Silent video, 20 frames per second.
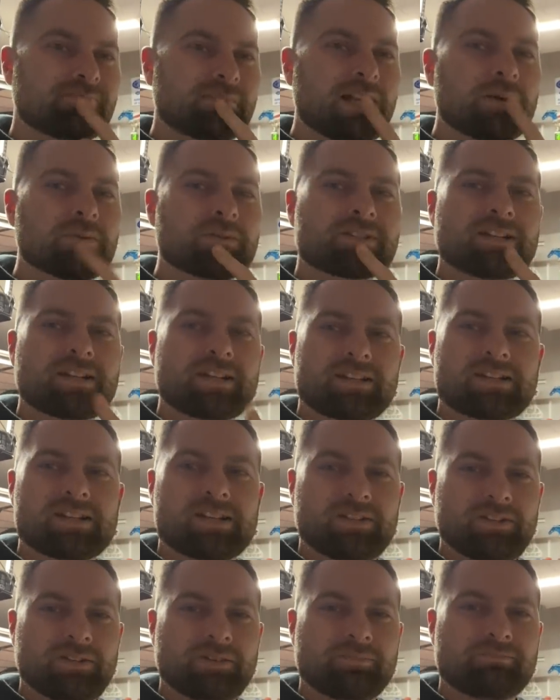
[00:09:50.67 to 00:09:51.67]
I was going to
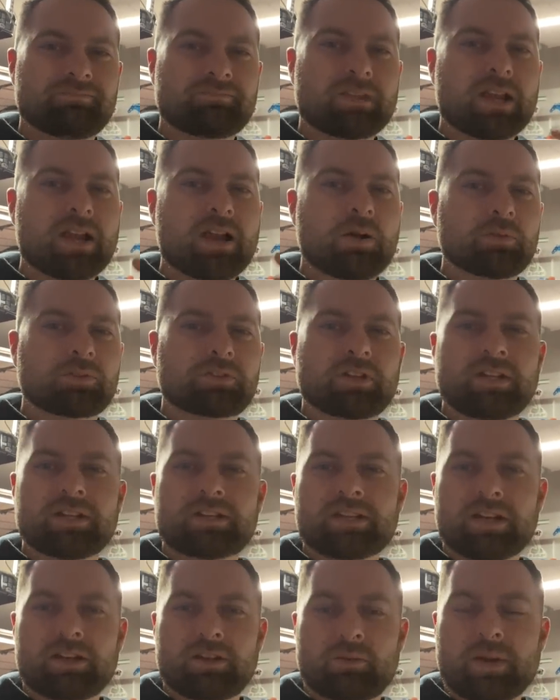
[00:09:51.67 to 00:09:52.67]
tell you. I was going to
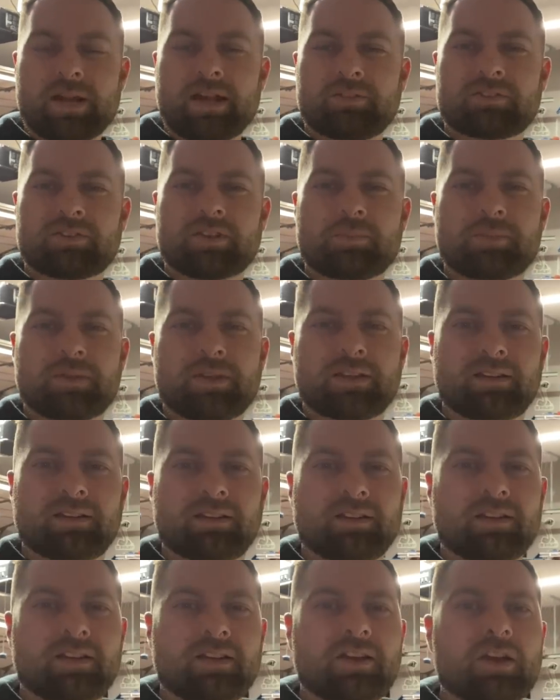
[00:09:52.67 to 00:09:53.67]
tell you we have something
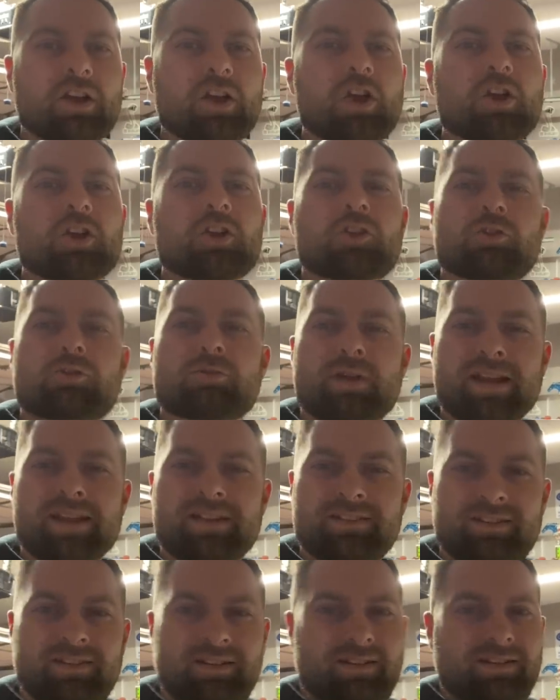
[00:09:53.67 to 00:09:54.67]

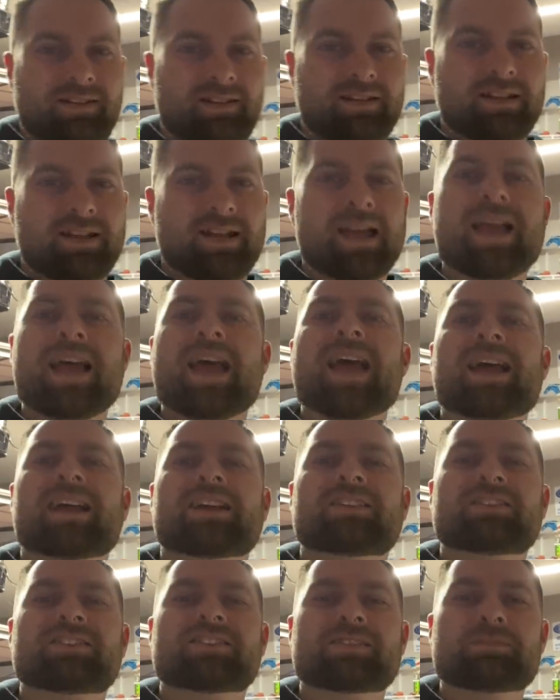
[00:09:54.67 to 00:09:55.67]
crazy,
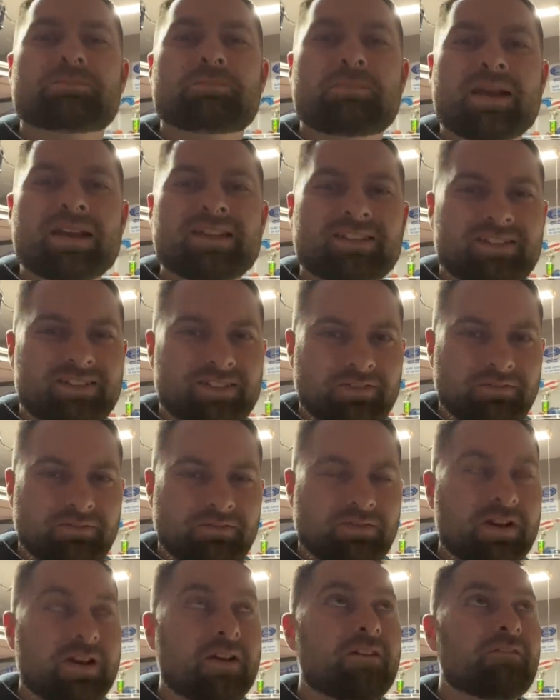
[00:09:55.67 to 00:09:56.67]
expensive,
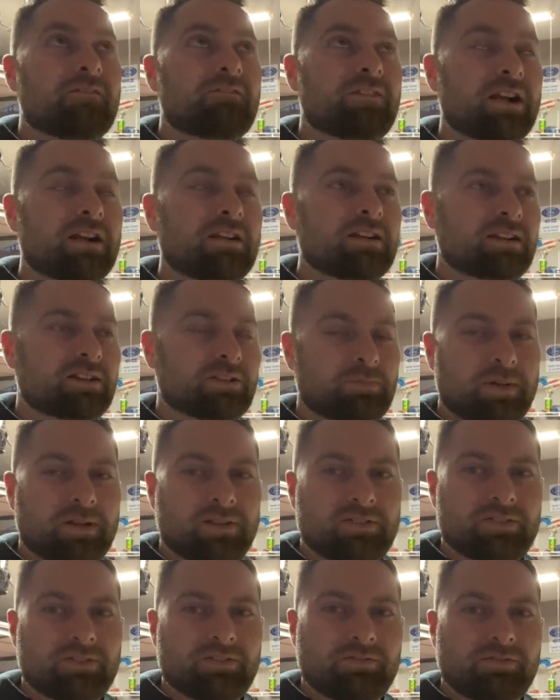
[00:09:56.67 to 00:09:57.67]
very
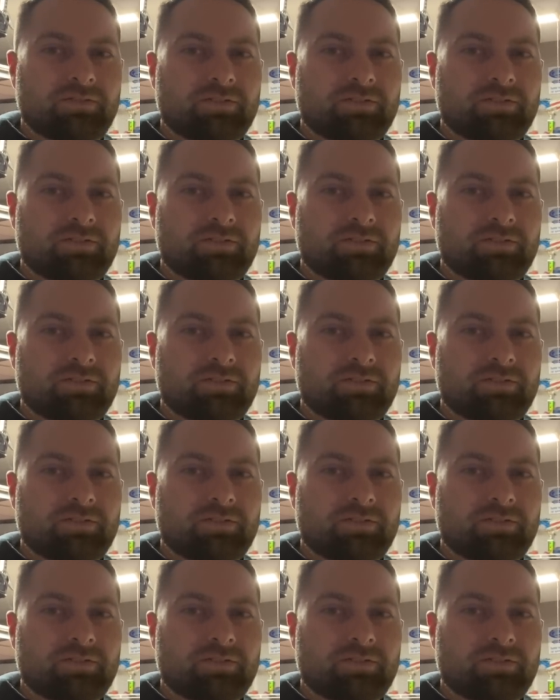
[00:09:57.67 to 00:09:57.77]
expensive,